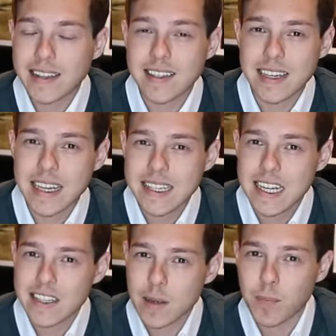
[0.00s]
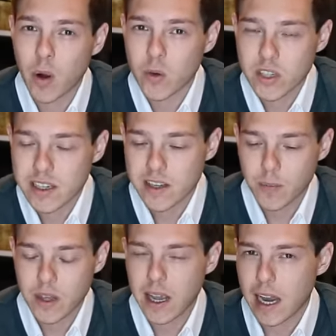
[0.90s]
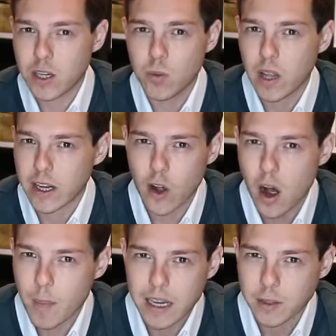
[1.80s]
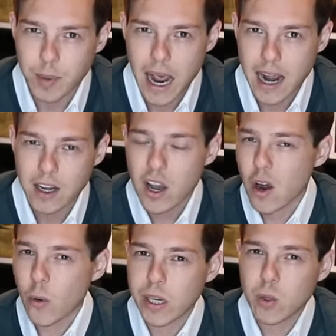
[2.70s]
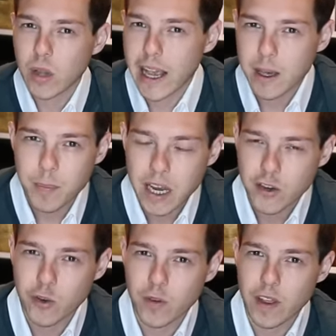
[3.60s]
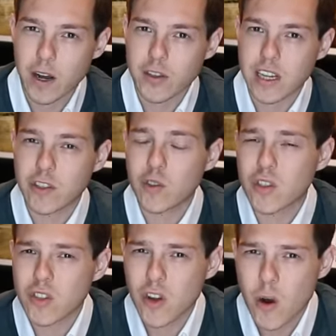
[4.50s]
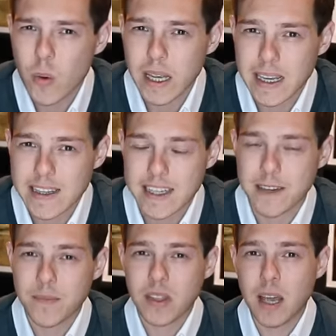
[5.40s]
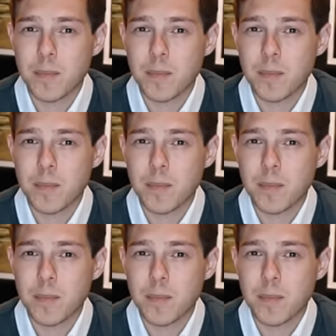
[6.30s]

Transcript: It's as easy as them posting something and you like comment back or you like a picture of theirs. It's just so easy.